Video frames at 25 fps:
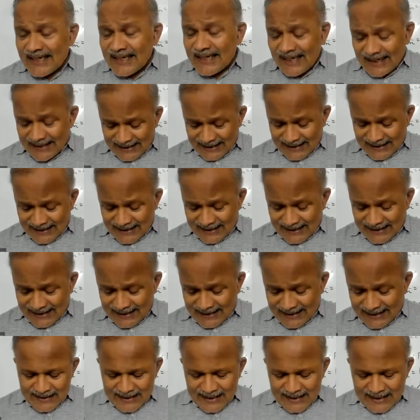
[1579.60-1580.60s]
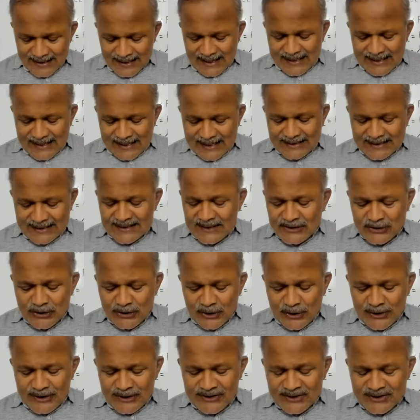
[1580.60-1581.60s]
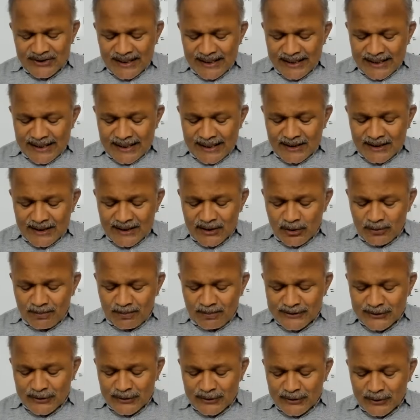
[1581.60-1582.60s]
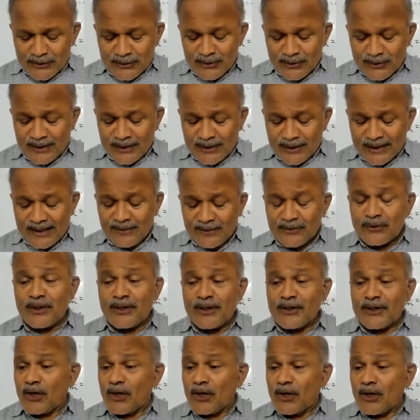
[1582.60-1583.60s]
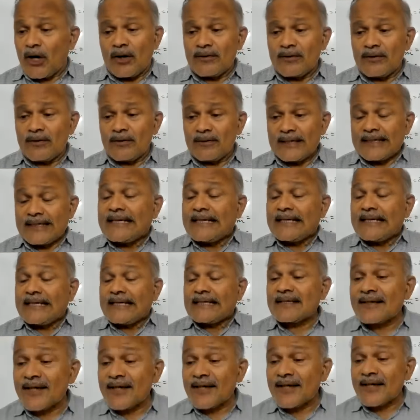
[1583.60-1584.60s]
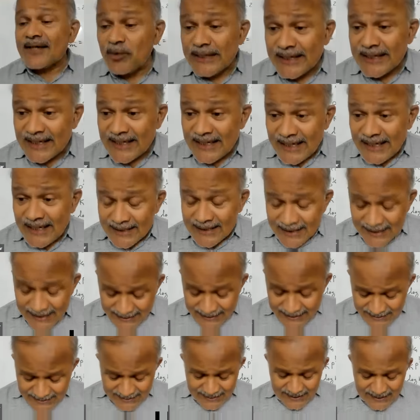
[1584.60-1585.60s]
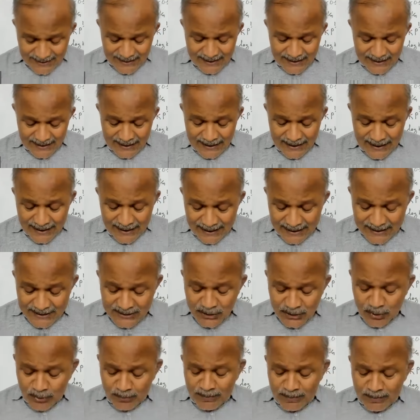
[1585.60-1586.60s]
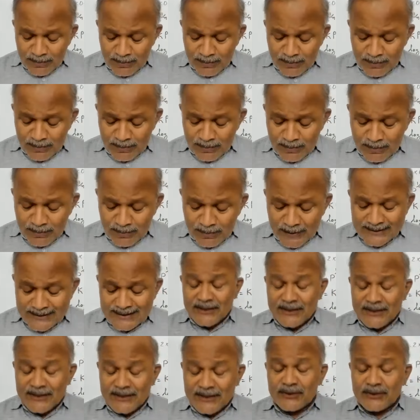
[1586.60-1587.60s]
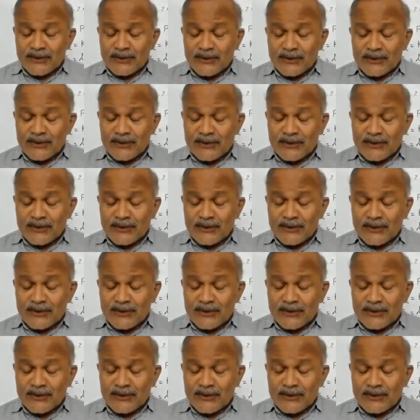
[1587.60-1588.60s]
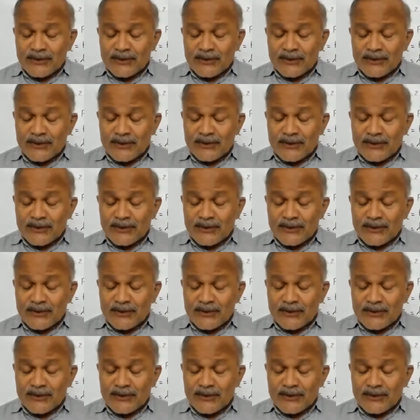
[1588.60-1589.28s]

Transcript: catalyst. And C choice, N2 plus O2 give 2NO. It doesn't require any catalyst. S2 plus I2 give 2HI.